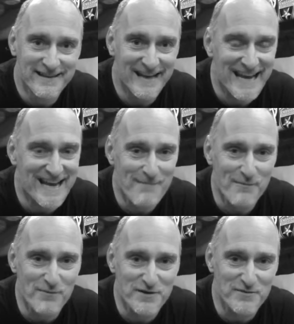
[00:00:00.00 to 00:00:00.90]
I can't
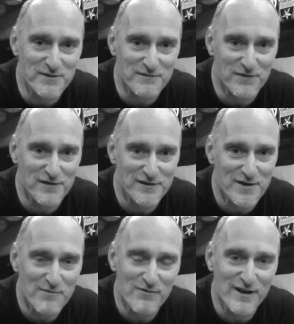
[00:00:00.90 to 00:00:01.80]
remember which was first. They
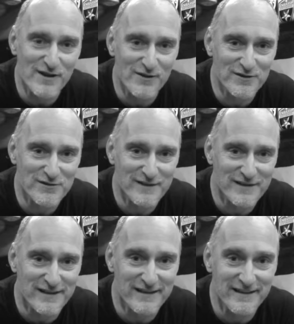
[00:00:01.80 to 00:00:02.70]
were pretty close to each
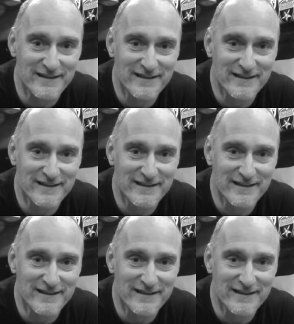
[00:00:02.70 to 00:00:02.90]
other.